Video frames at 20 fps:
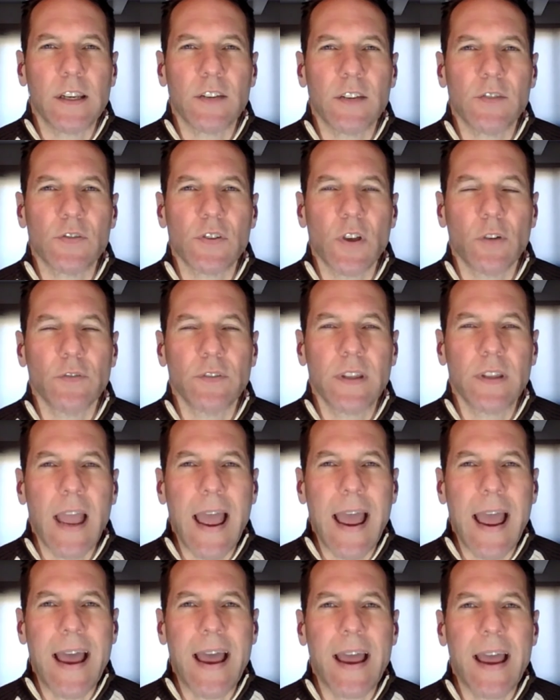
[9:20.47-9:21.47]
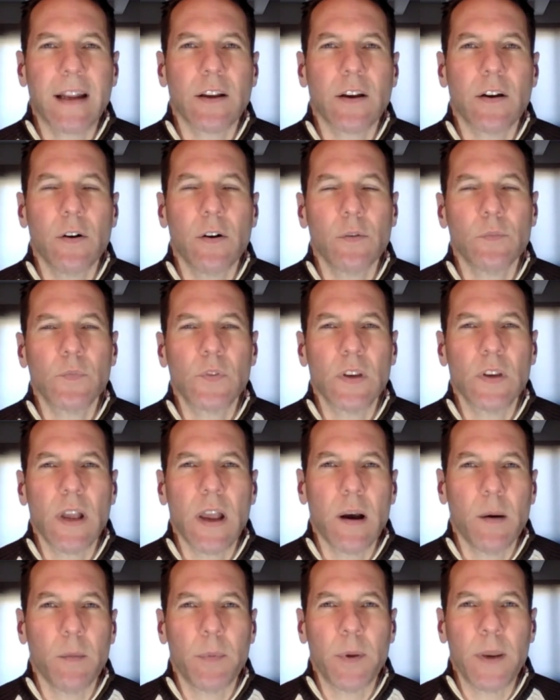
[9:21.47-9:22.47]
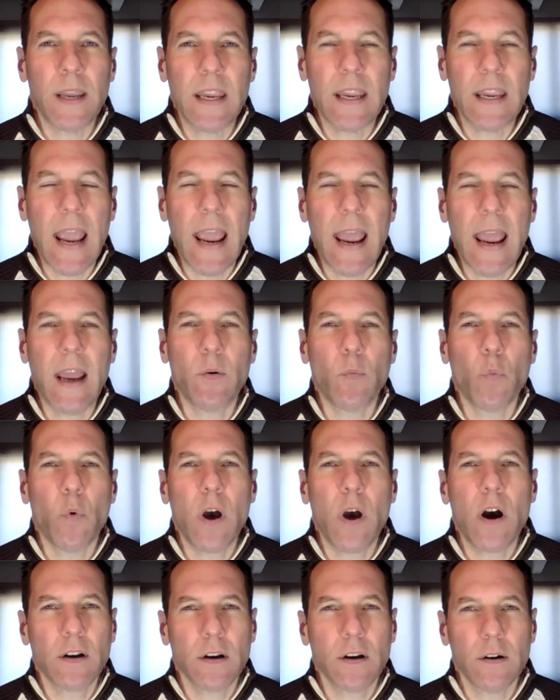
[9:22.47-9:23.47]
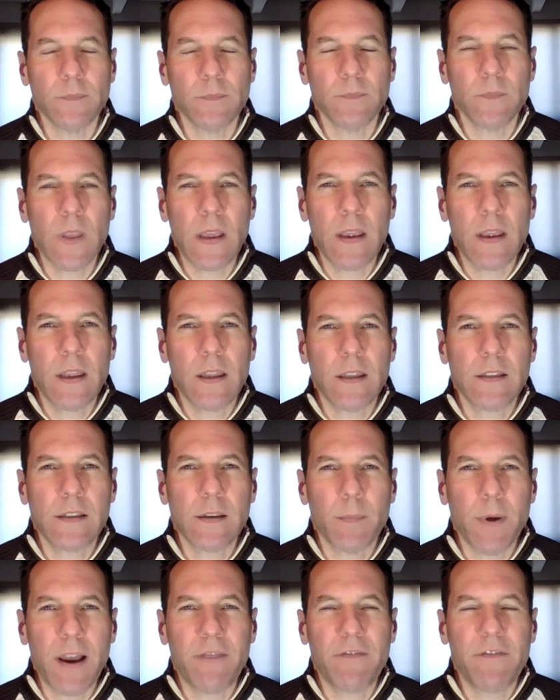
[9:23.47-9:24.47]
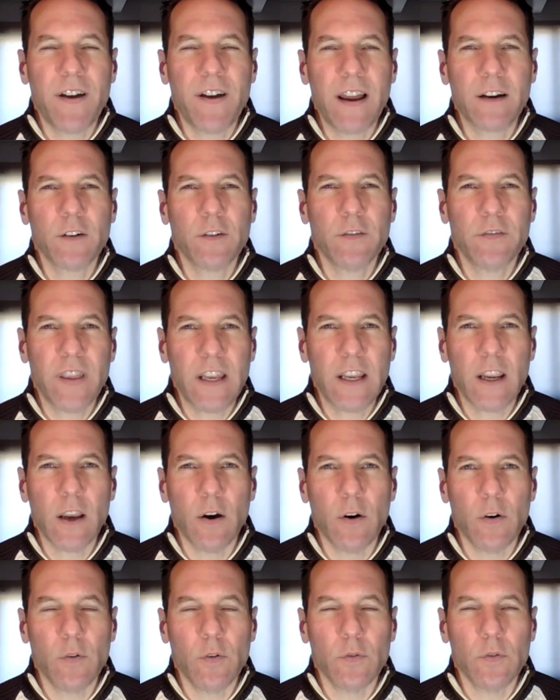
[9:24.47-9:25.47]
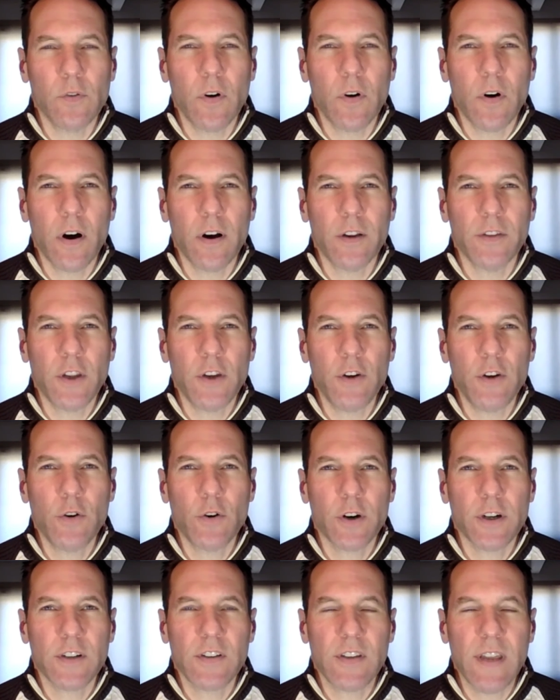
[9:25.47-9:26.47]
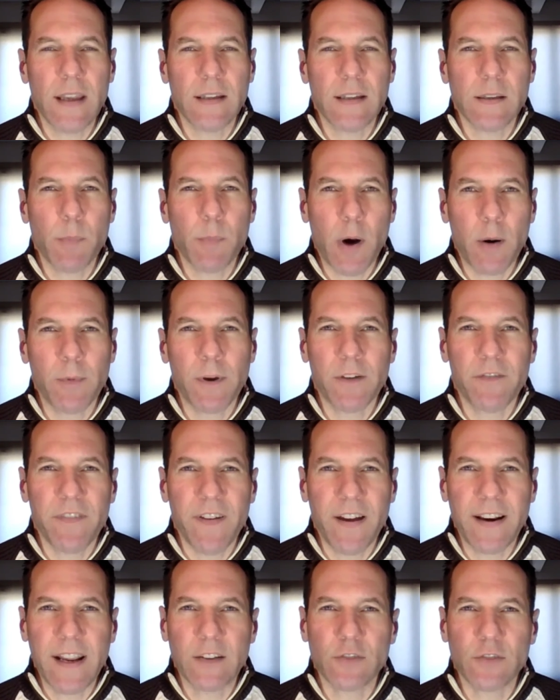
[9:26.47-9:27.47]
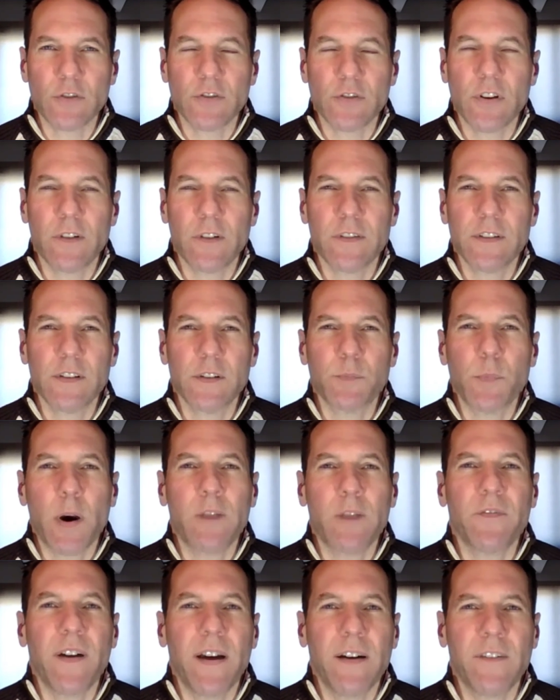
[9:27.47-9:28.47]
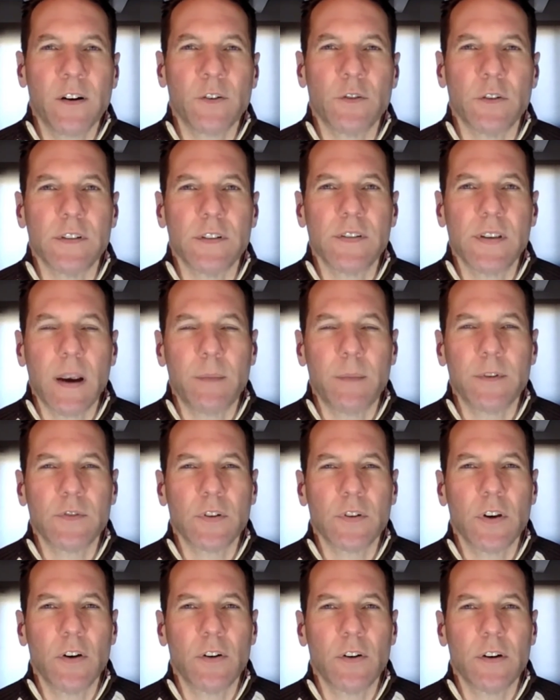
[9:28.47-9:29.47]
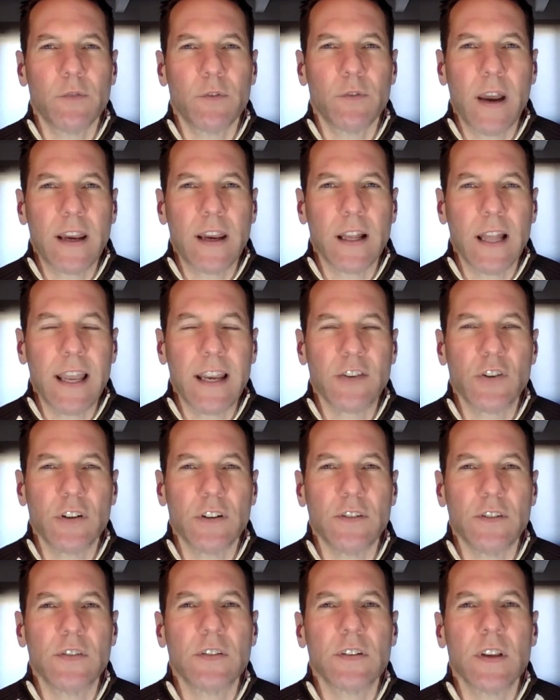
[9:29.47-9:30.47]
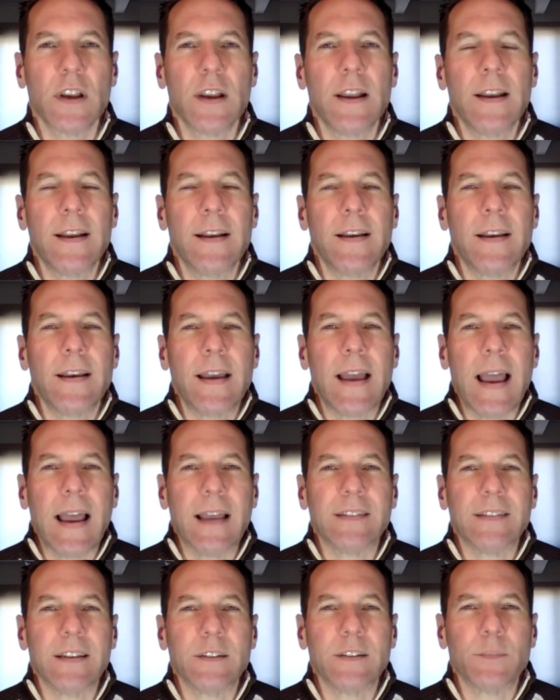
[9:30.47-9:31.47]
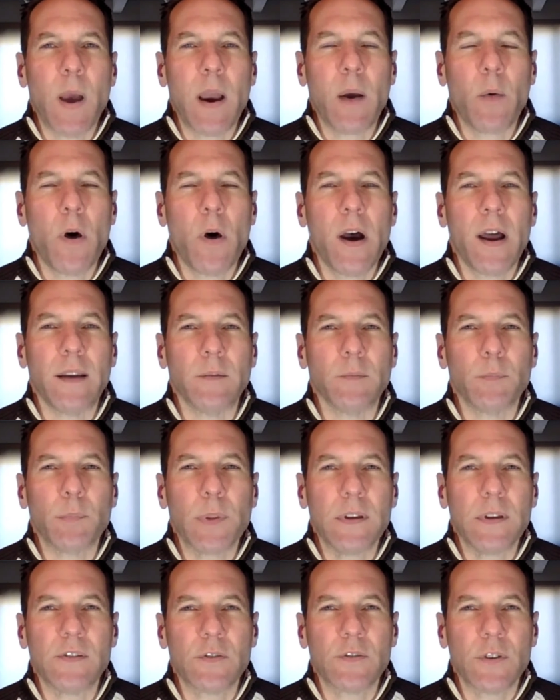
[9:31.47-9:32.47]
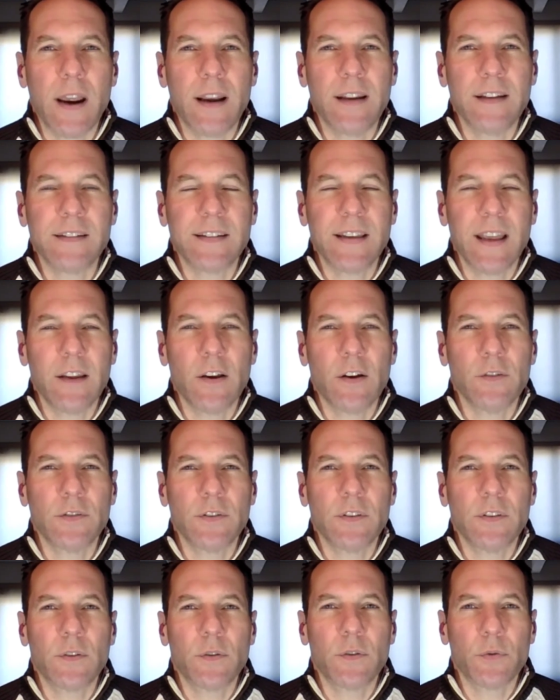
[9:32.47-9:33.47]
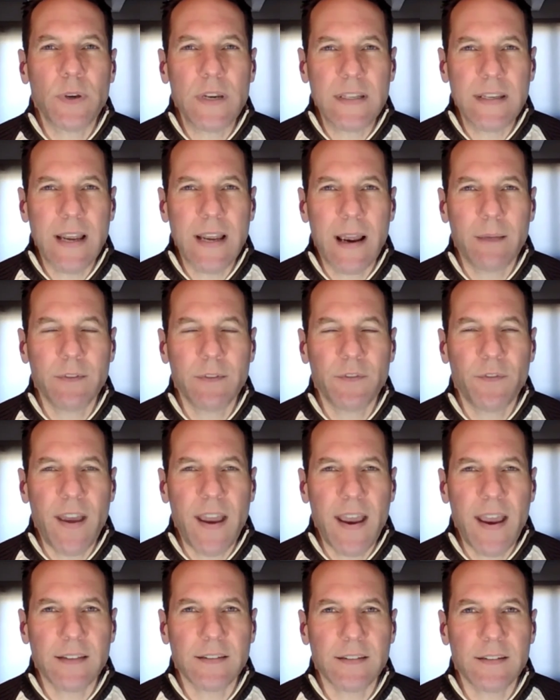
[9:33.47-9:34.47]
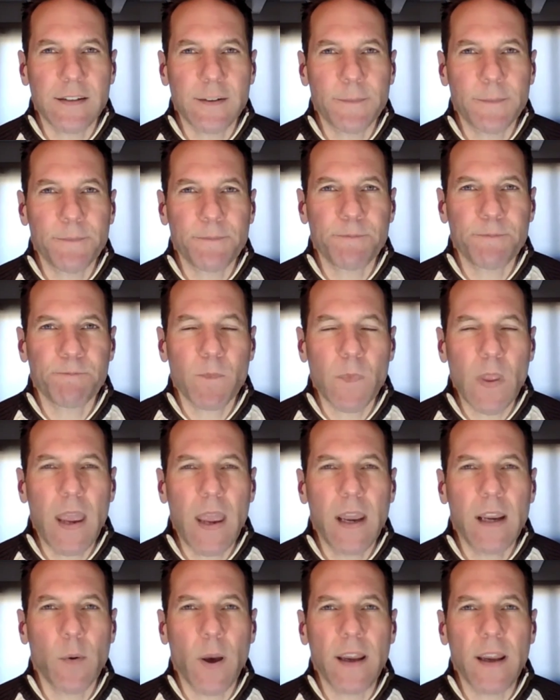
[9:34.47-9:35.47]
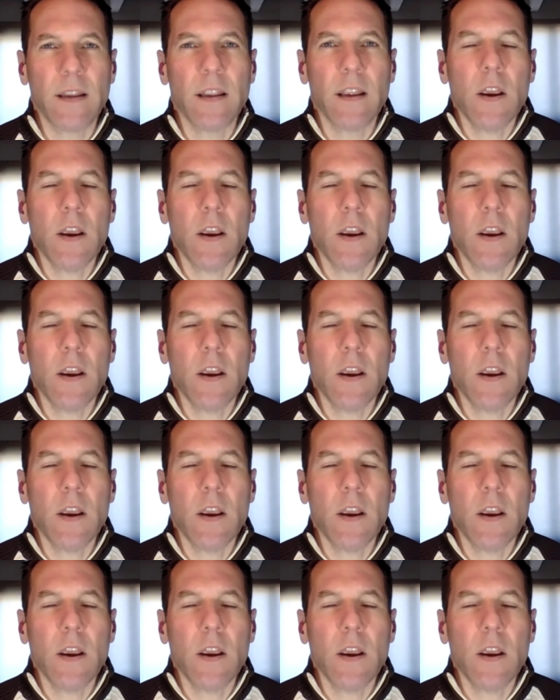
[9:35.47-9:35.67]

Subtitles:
consultant at Combs & Company, and welcome to my final video on the New York State Department of Financial Services, Part 500, Cybersecurity Regulations. As is my want, please try to say those 3 times fast. Anyway,